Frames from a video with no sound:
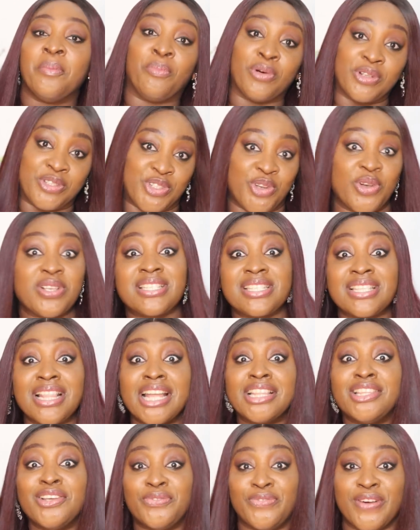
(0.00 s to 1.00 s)
But just
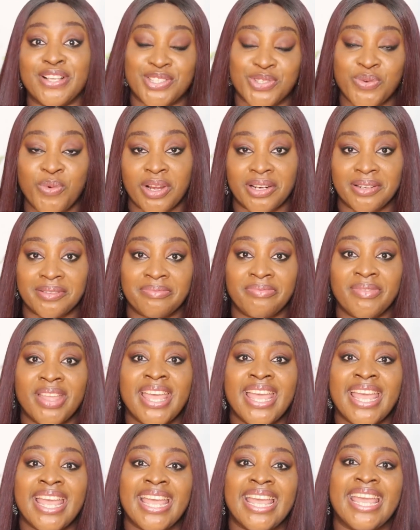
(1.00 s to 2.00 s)
like the first one,
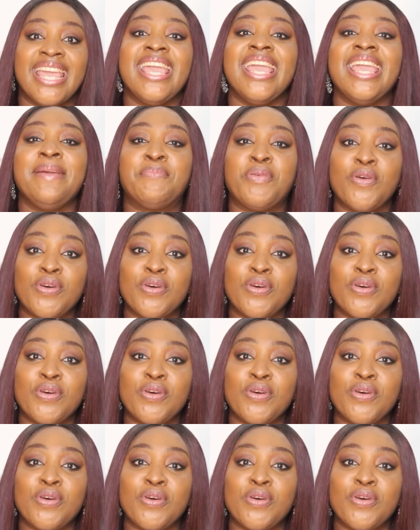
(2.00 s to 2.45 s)
he